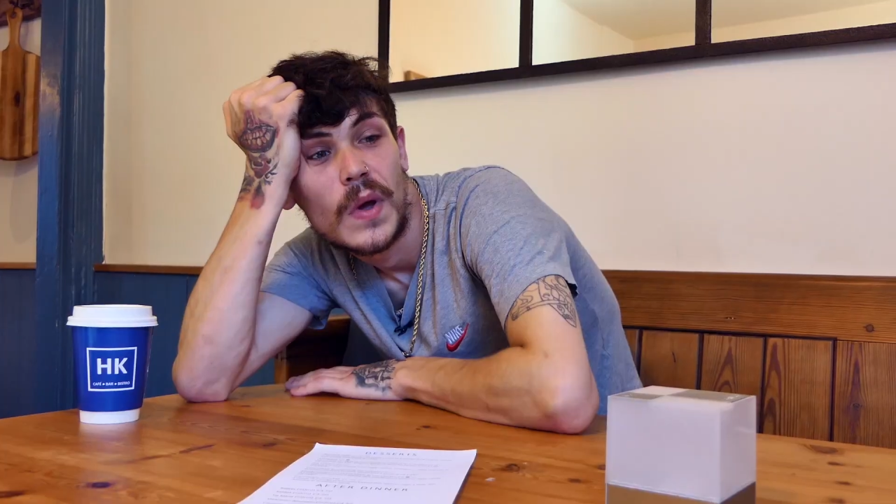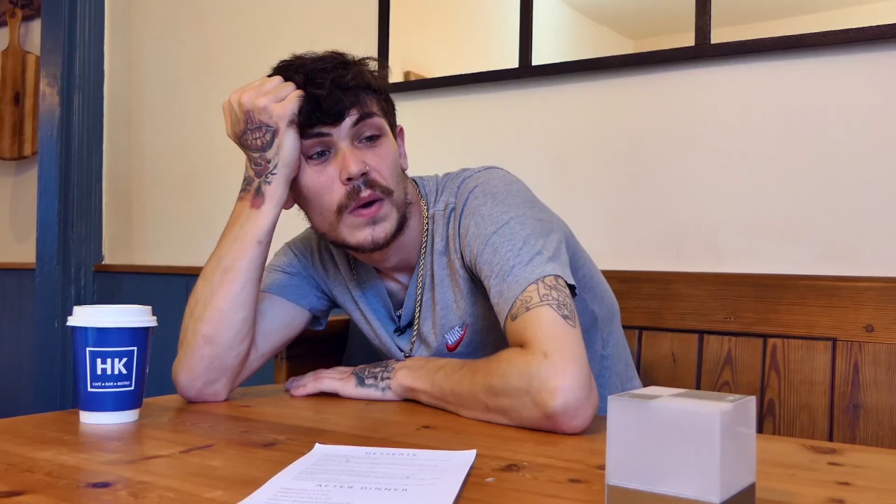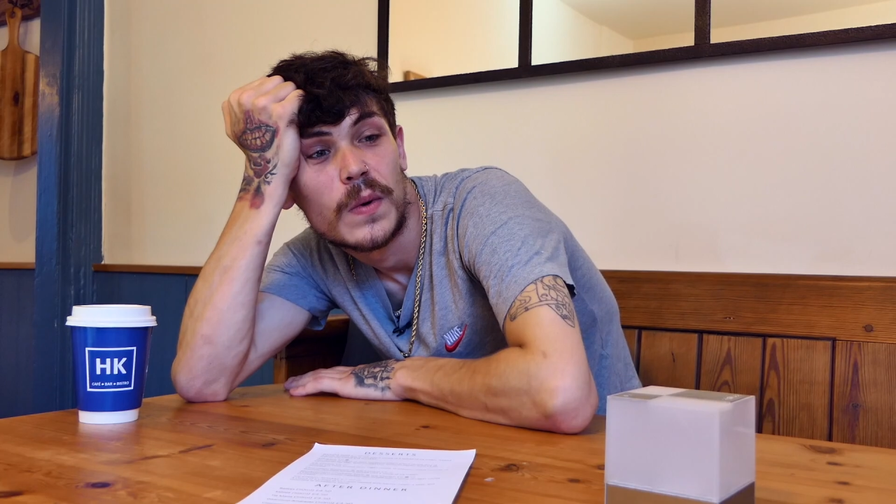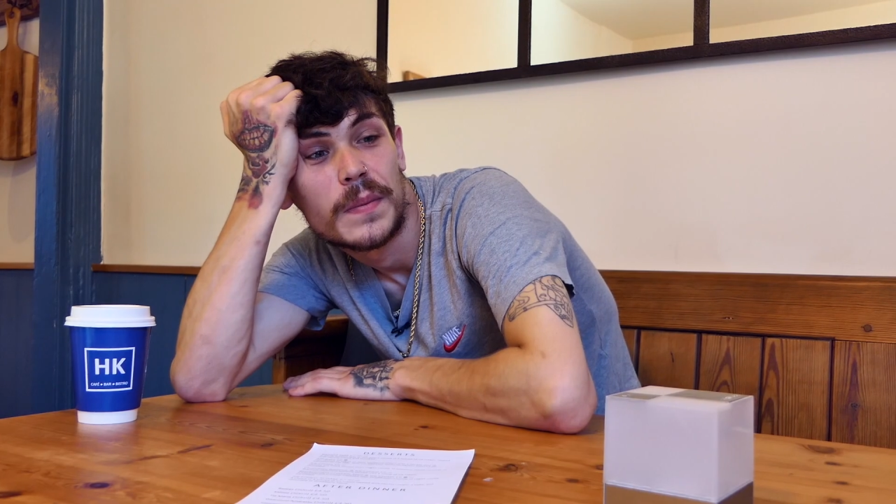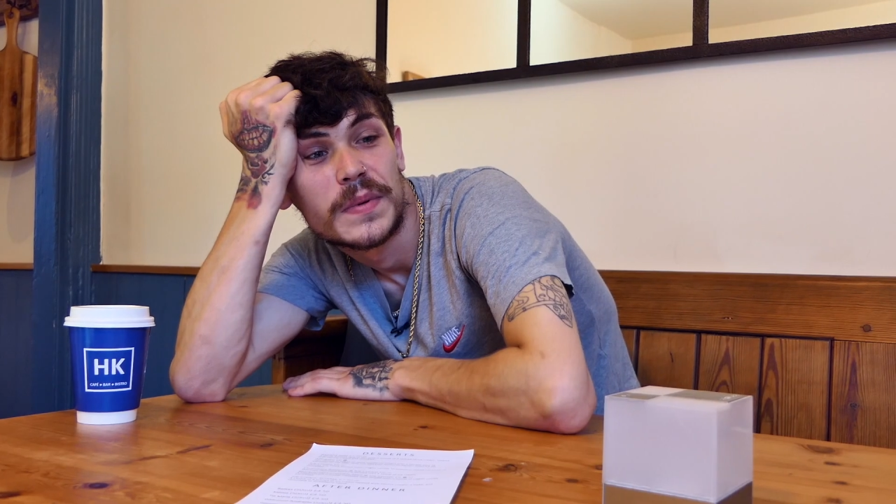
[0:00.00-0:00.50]

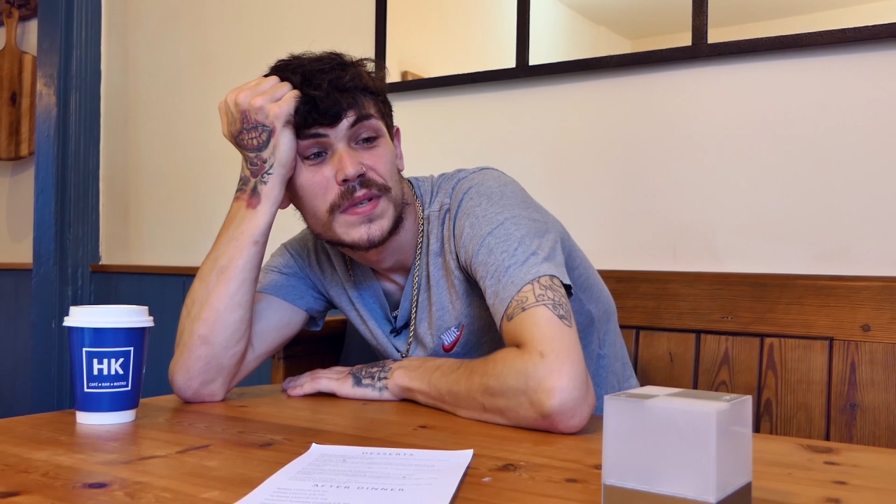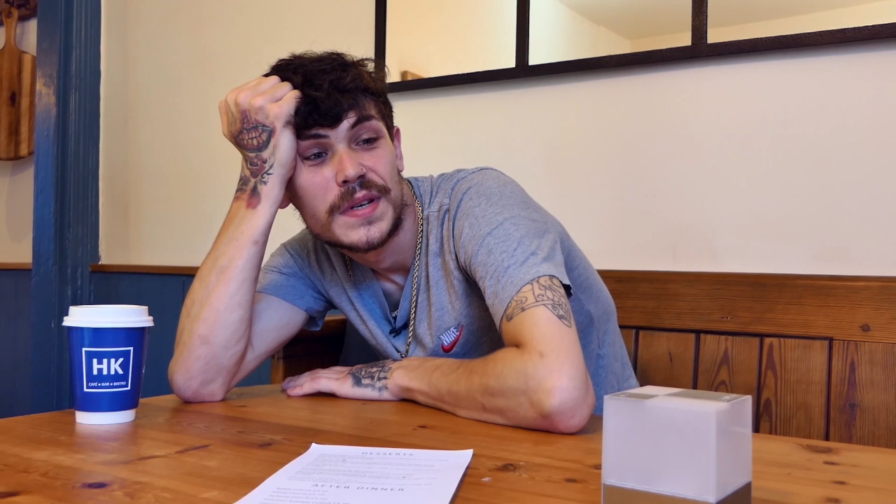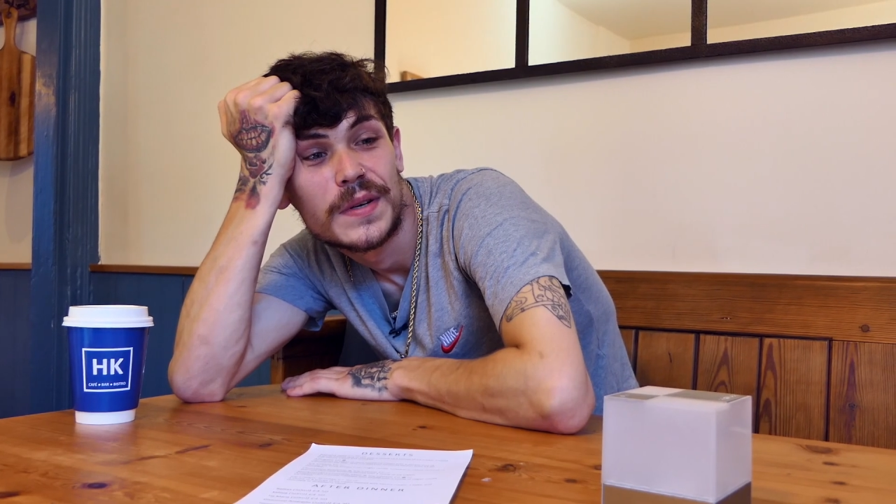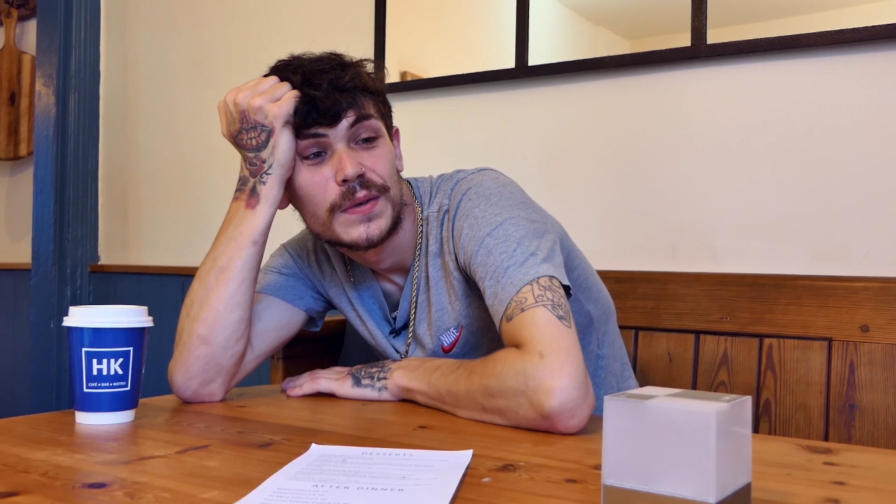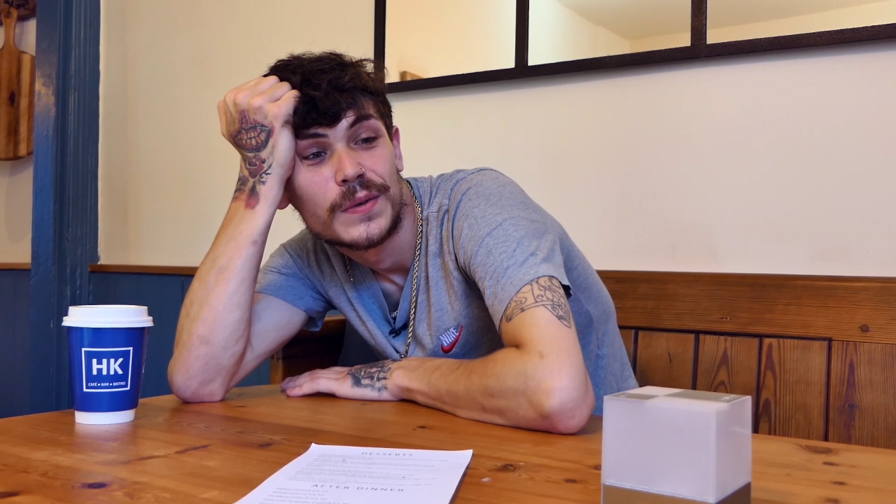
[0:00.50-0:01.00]
Oh, up
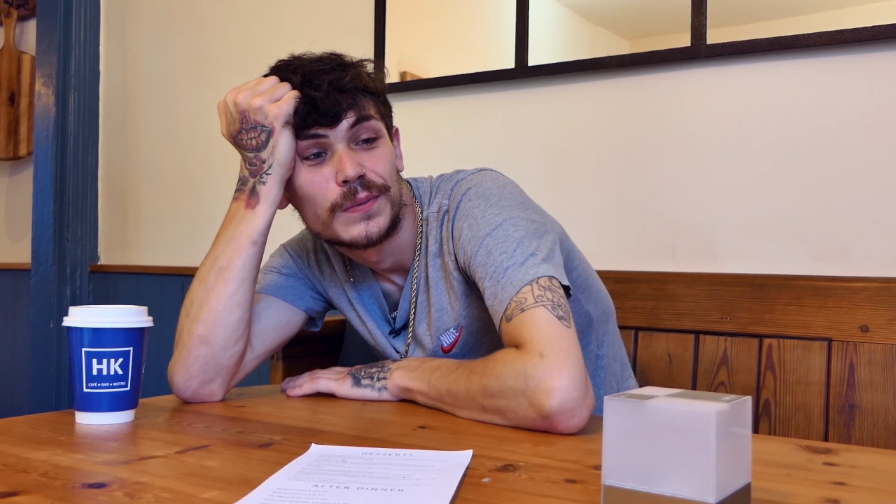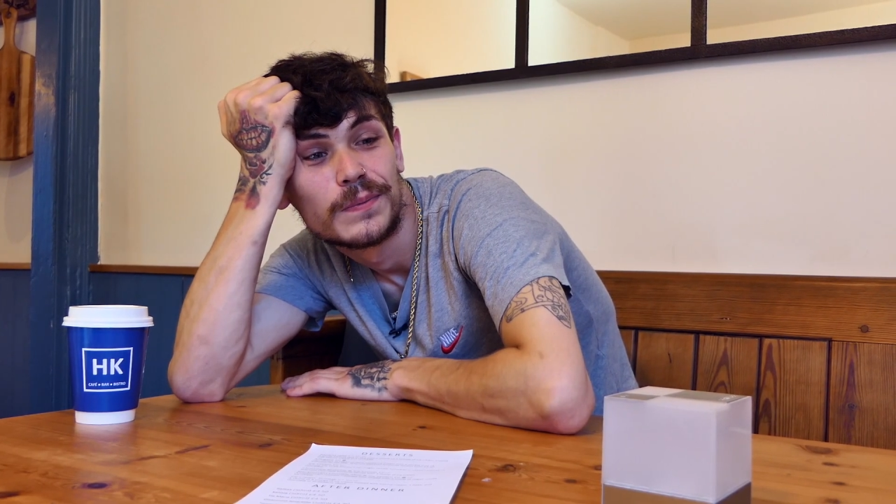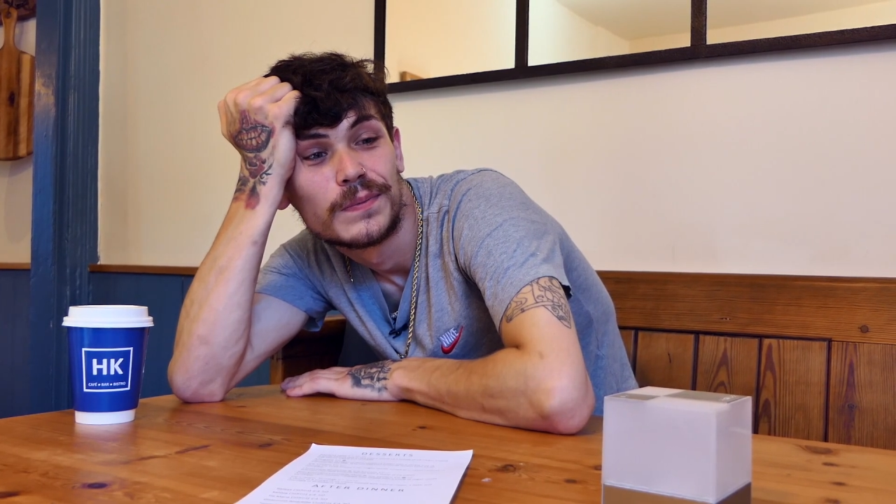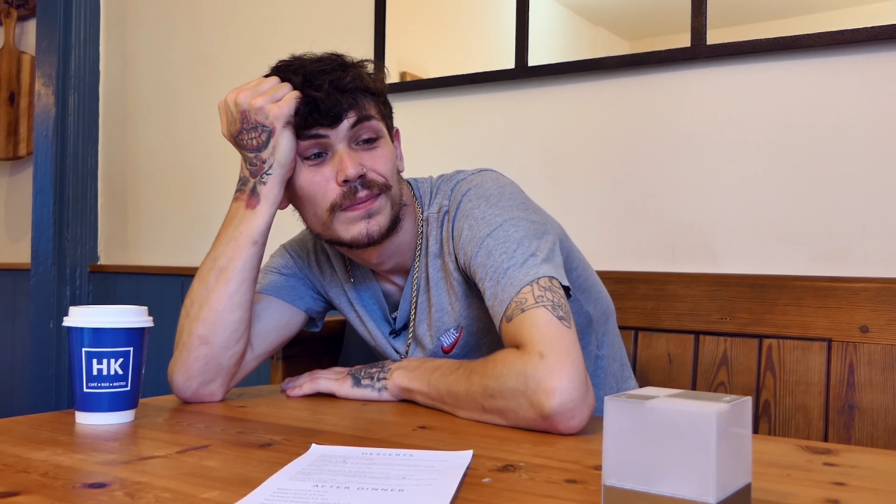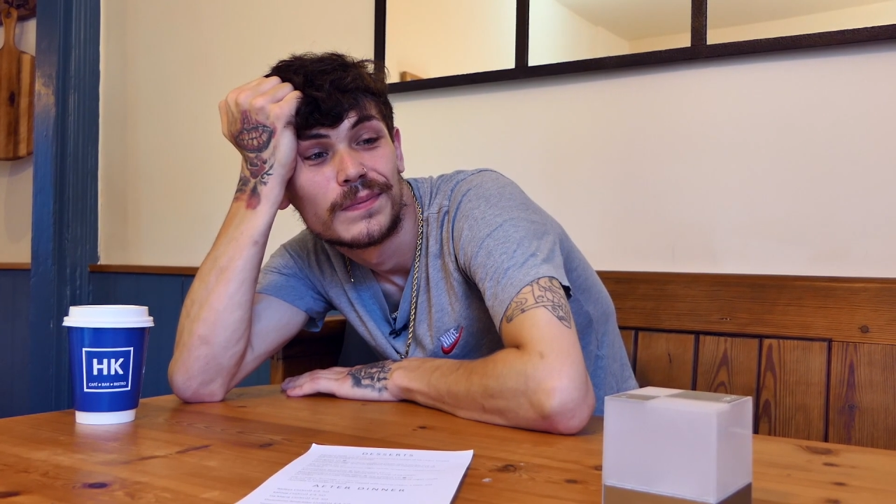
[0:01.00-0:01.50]
until
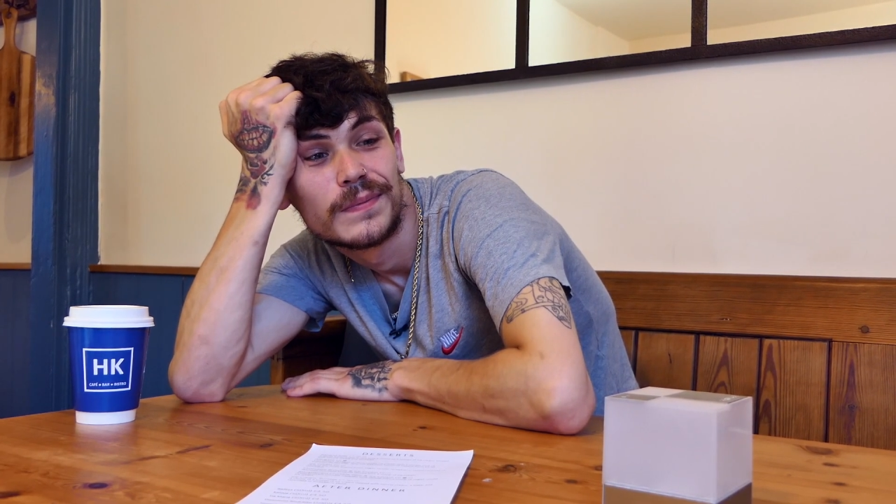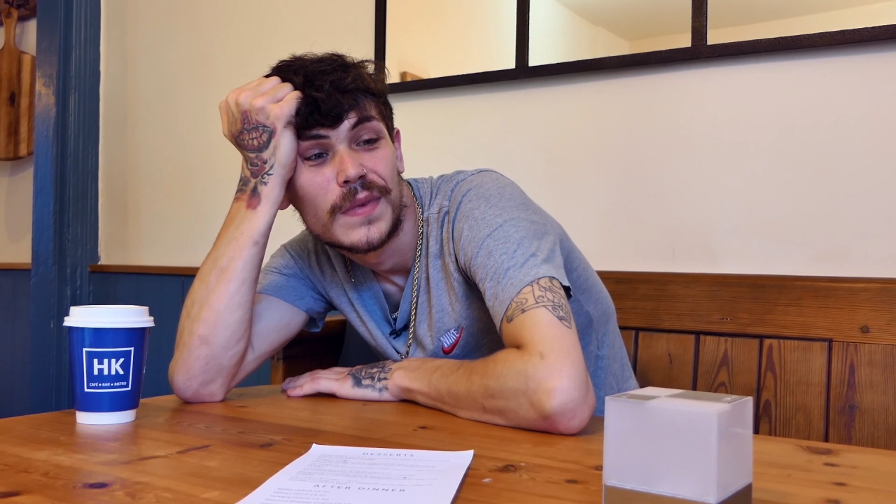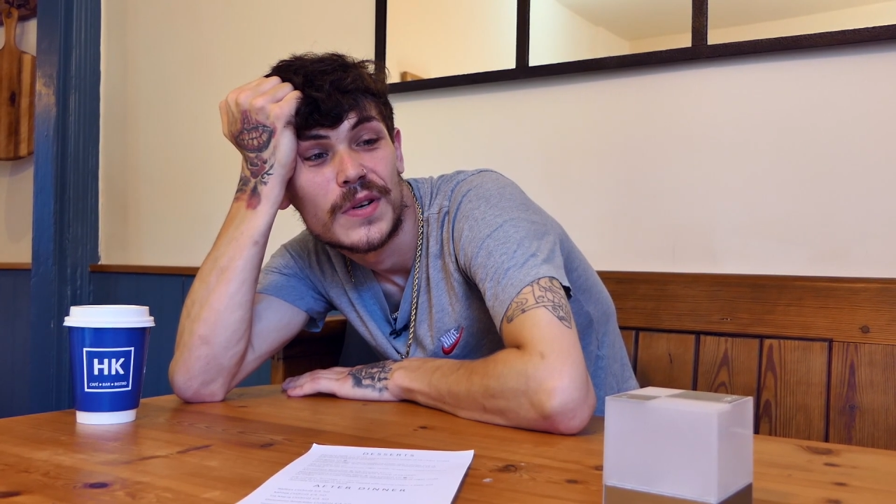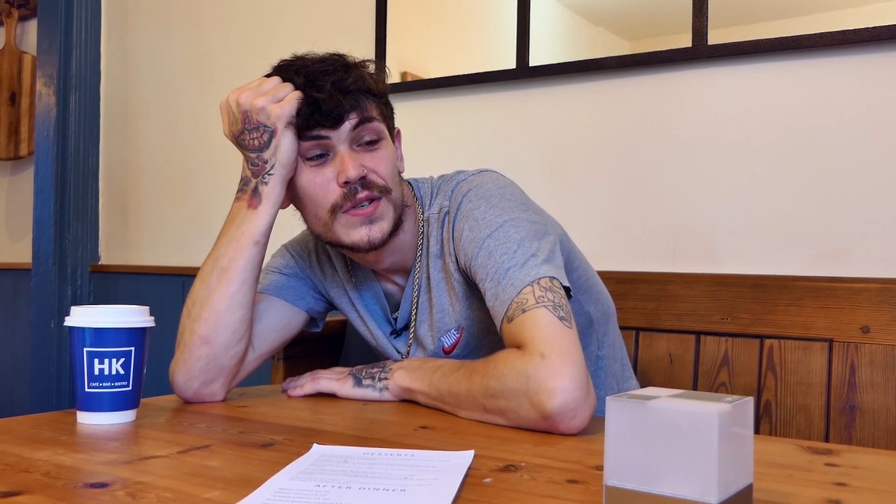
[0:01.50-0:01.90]
I